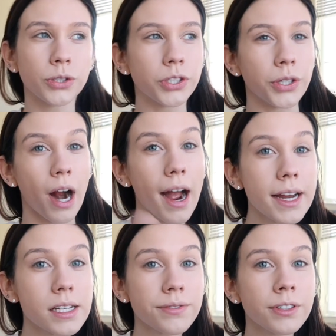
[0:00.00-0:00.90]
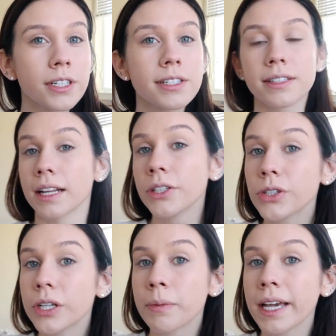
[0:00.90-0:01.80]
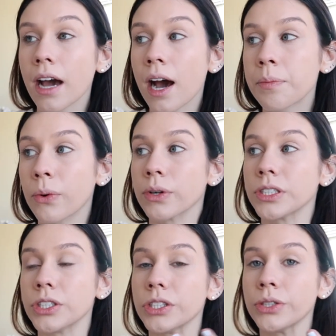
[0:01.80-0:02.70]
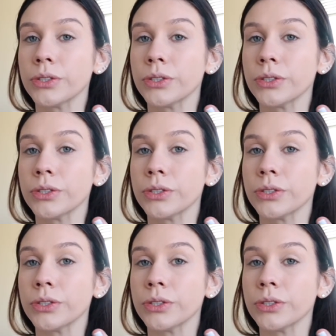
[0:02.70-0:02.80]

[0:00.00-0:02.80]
do you do your eyes first and then you do your makeup, or do you do